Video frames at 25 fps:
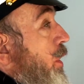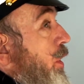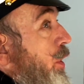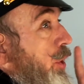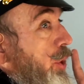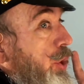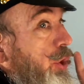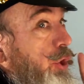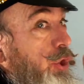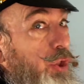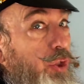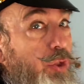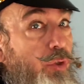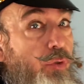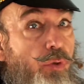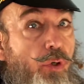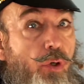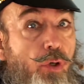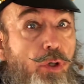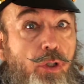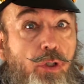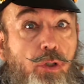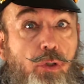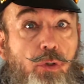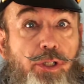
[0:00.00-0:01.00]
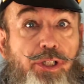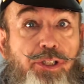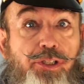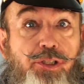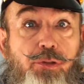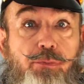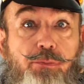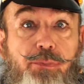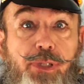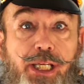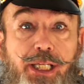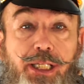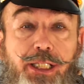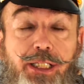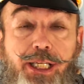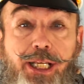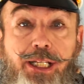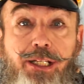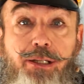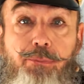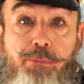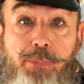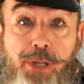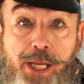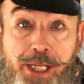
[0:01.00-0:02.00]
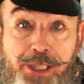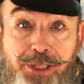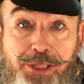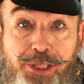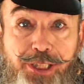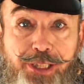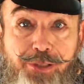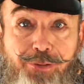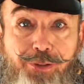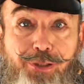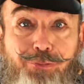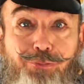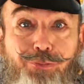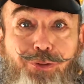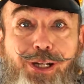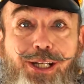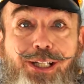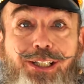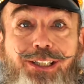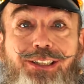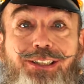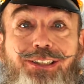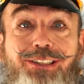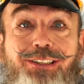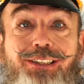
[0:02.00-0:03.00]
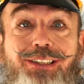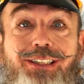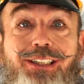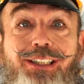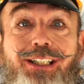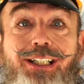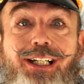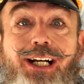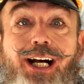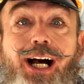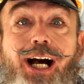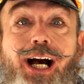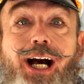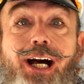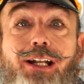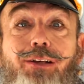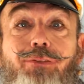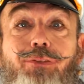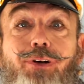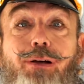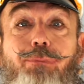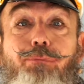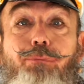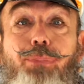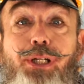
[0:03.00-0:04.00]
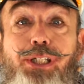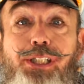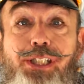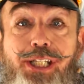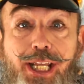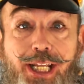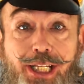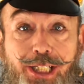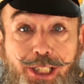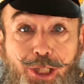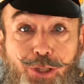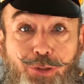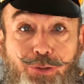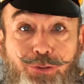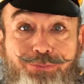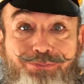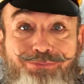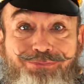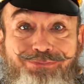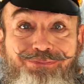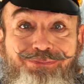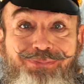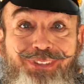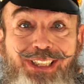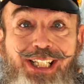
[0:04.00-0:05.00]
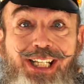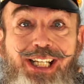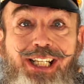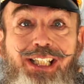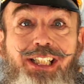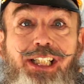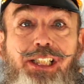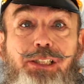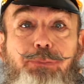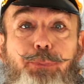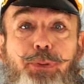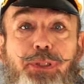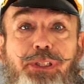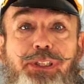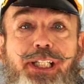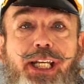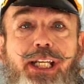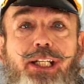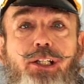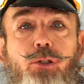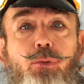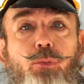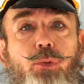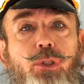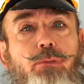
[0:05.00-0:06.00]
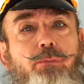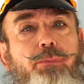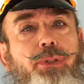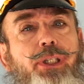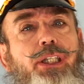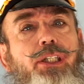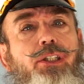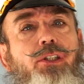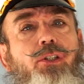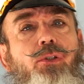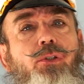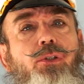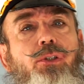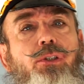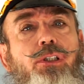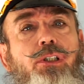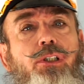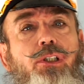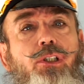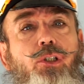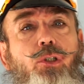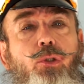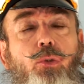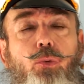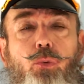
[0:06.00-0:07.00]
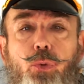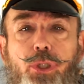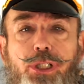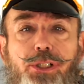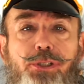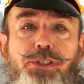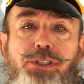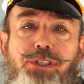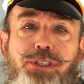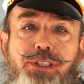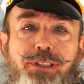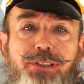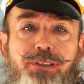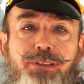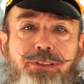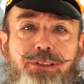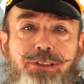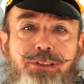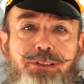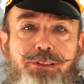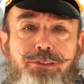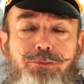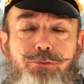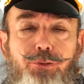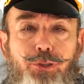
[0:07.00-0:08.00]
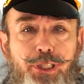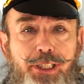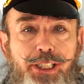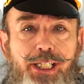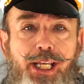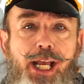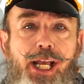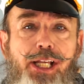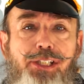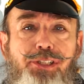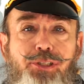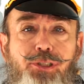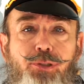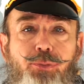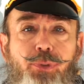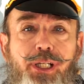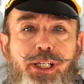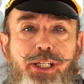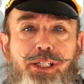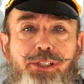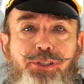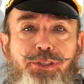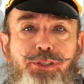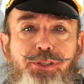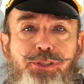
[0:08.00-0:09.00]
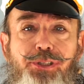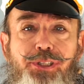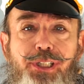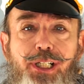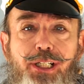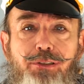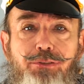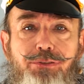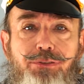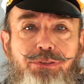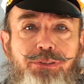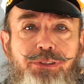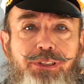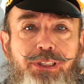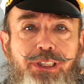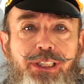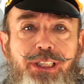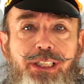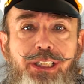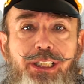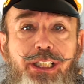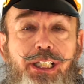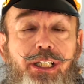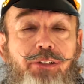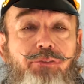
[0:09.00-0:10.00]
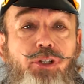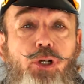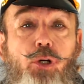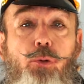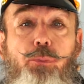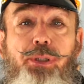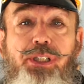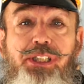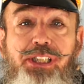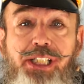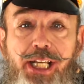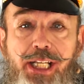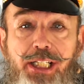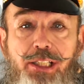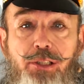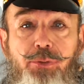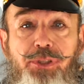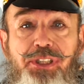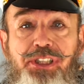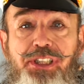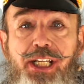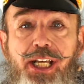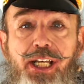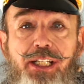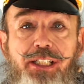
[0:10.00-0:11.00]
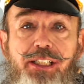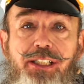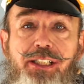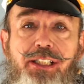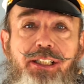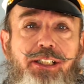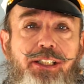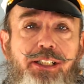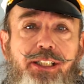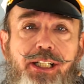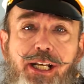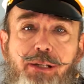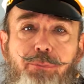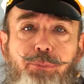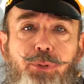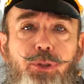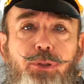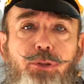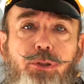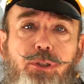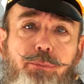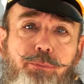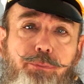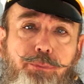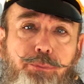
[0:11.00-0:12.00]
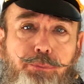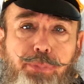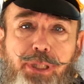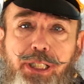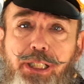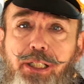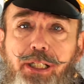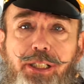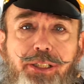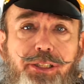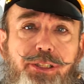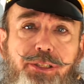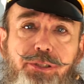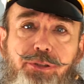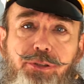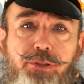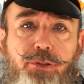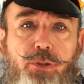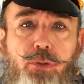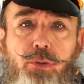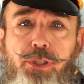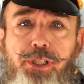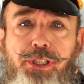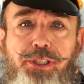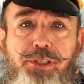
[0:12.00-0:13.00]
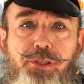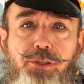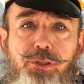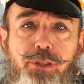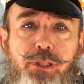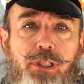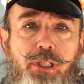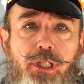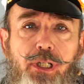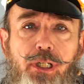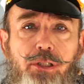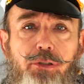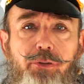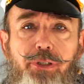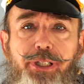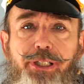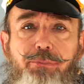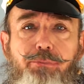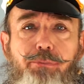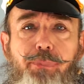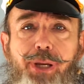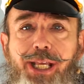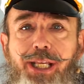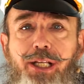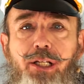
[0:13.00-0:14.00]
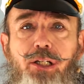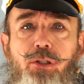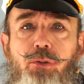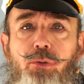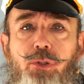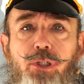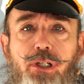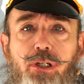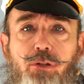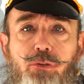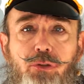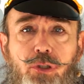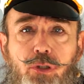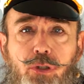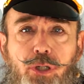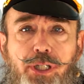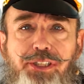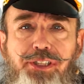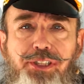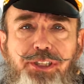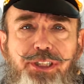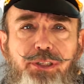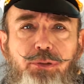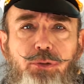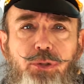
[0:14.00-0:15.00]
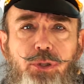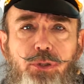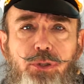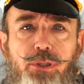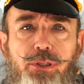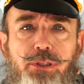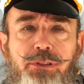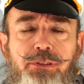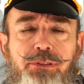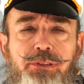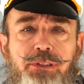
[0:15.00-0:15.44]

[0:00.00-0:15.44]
you are going to make an imaginary friend out of a potato. This potato will be your Wilson for a castaway as yourself. If no potato is handy, then an apple or a big onion or an orange or a green mango or a crusty roll.